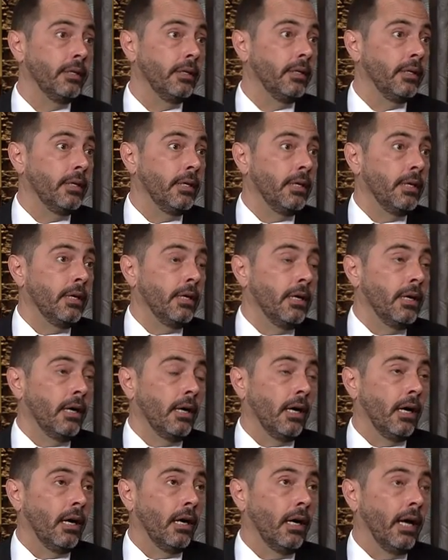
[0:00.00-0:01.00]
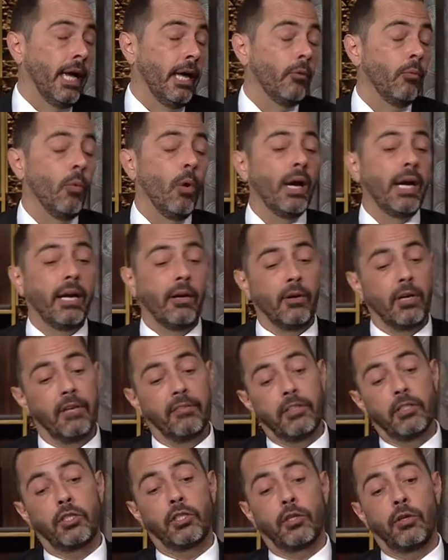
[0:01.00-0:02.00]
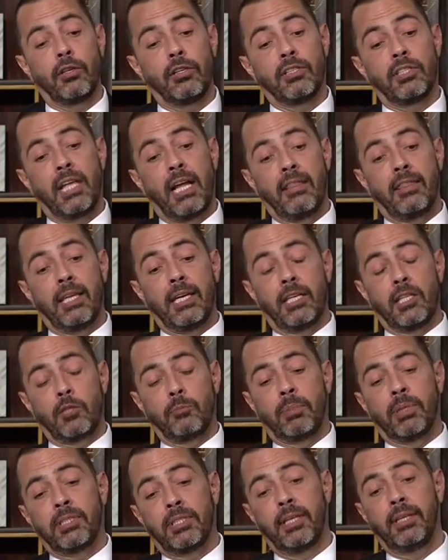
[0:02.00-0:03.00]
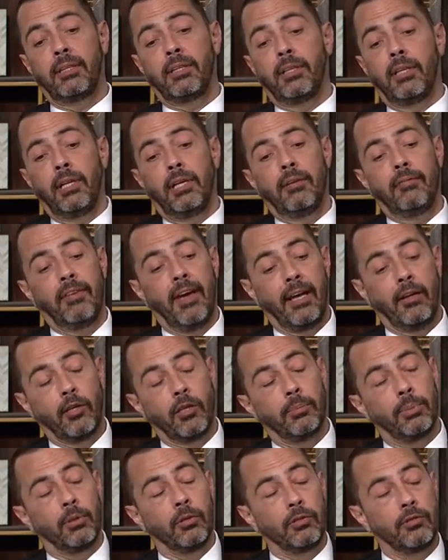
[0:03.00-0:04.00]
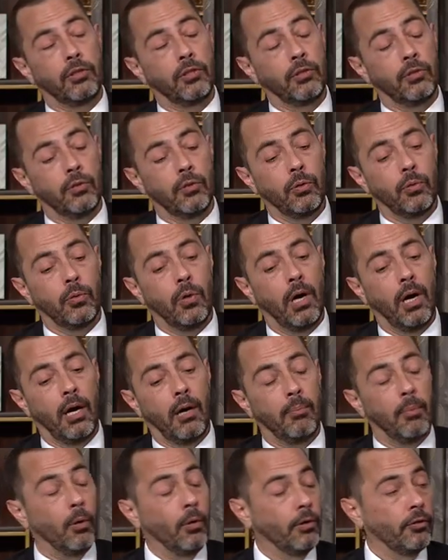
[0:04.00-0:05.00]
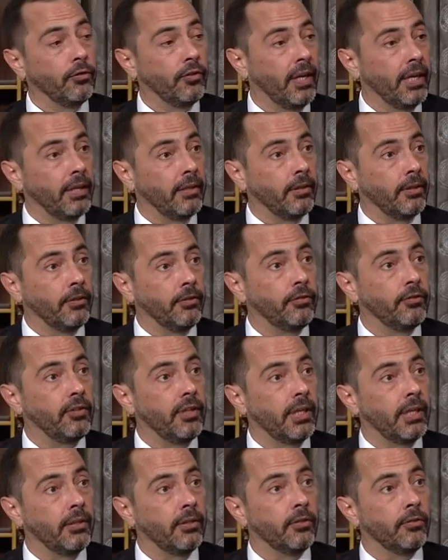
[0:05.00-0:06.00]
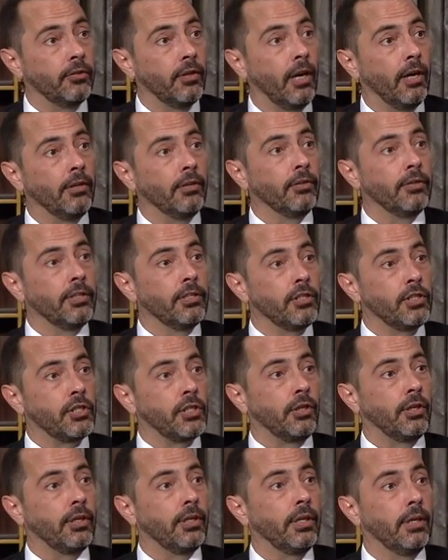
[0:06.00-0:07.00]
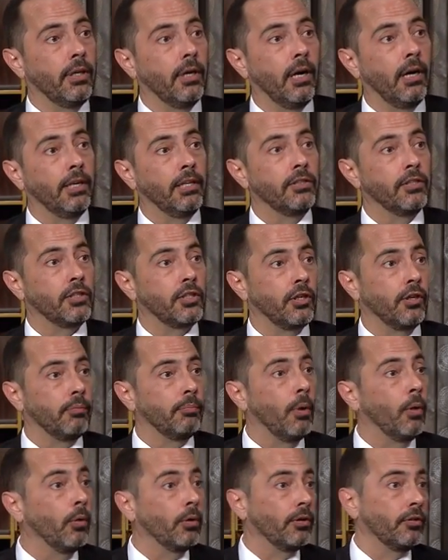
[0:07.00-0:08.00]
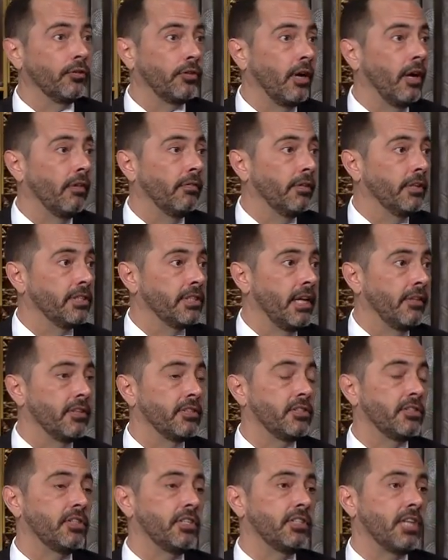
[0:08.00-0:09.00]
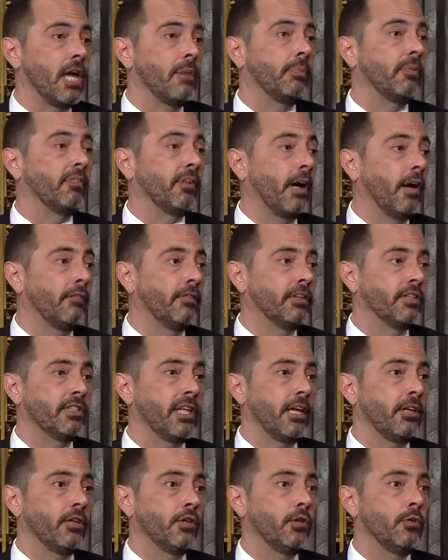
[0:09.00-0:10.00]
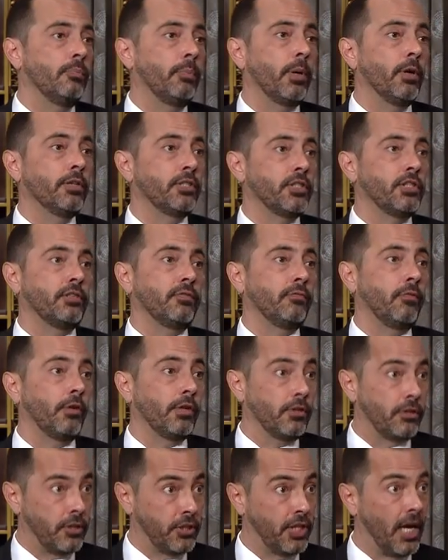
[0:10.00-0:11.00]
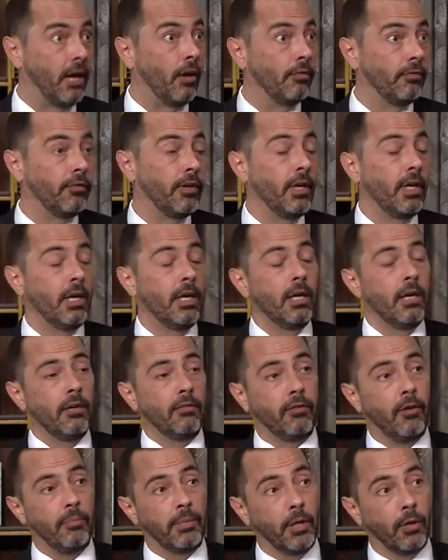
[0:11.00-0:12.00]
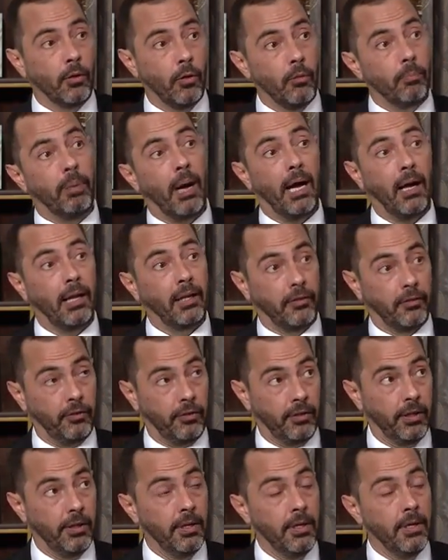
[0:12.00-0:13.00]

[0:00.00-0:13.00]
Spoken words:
And one area of insurance I think is particularly valuable to motorcyclists is underinsured, uninsured motorist coverage. Now, this is a type of coverage that you purchase for yourself from your own policy.